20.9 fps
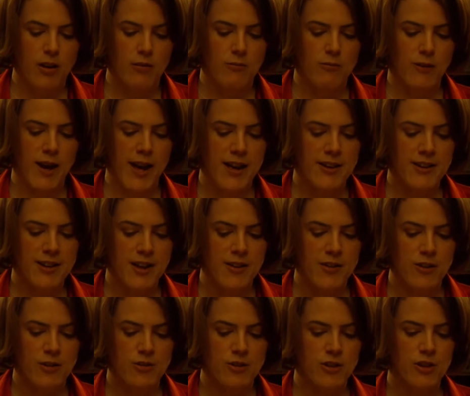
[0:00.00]
Rand
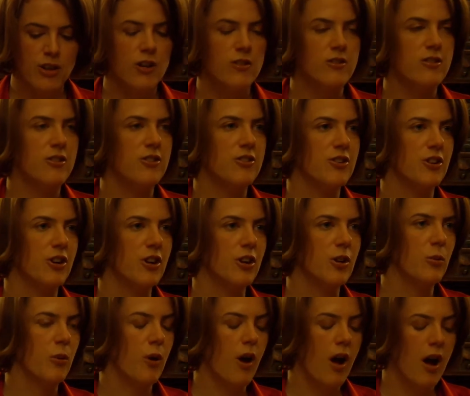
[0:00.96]
and those closest to
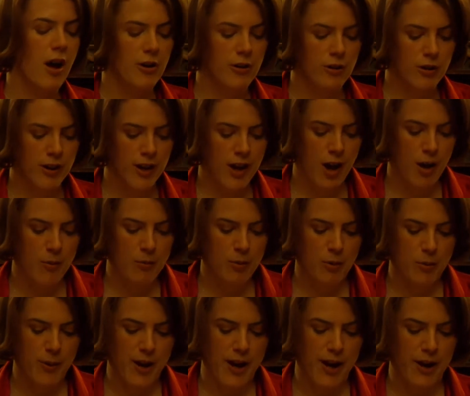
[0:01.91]
her were utterly
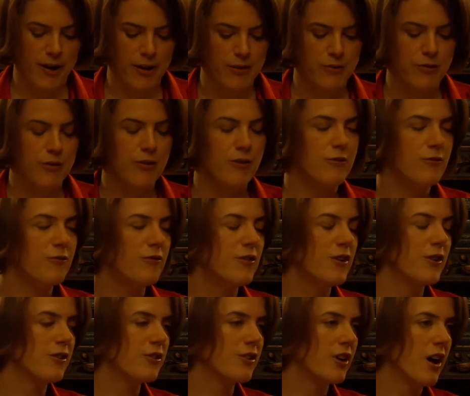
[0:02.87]
unprepared for the
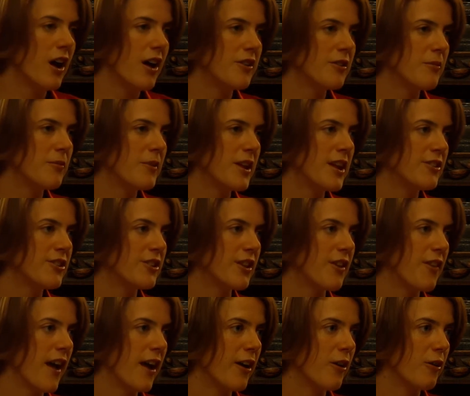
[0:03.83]
fierce
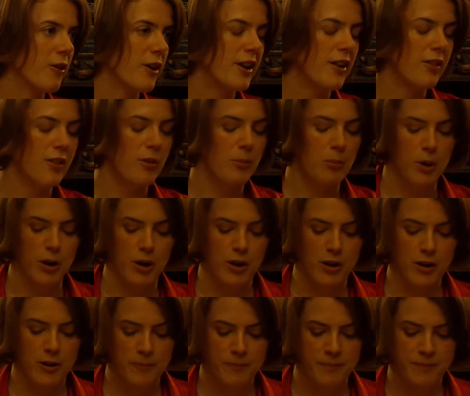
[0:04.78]
condemnation that greeted the
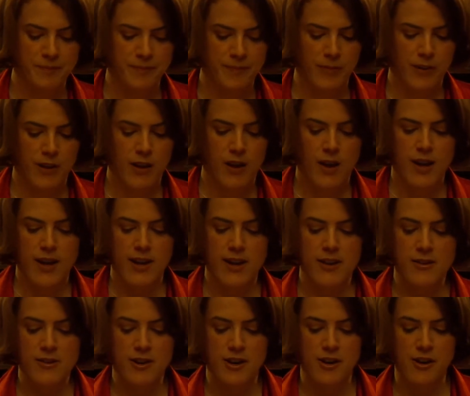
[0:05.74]
book.
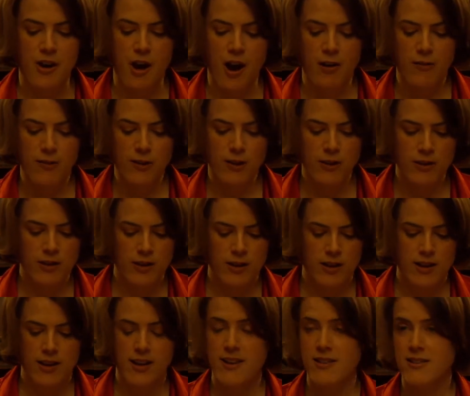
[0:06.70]
"Is it a novel?
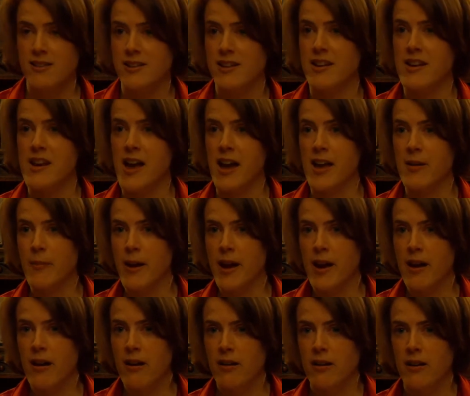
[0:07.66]
Is it a
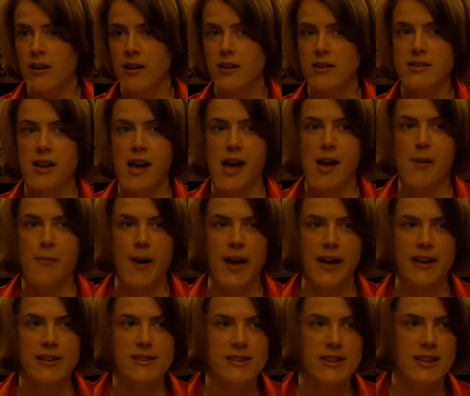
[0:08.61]
nightmare?" Time
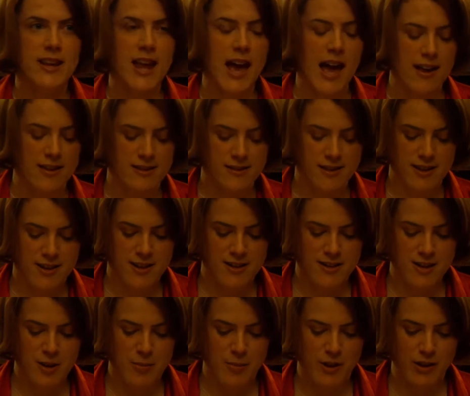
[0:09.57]
magazine asked in a
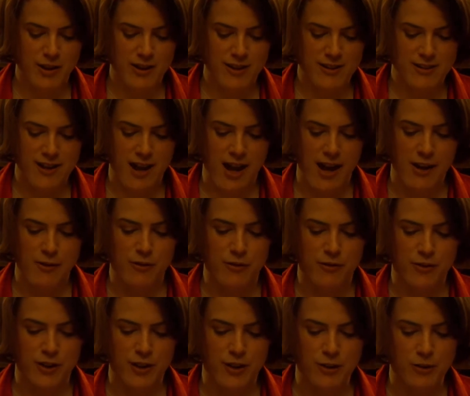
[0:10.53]
typically snide
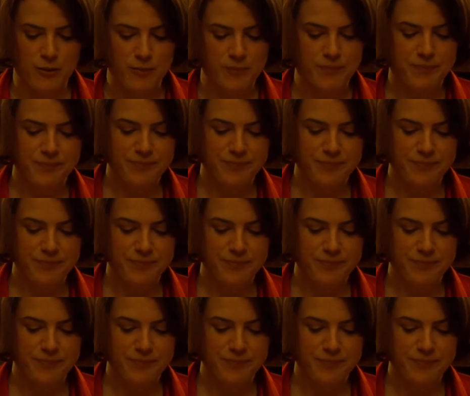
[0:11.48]
review.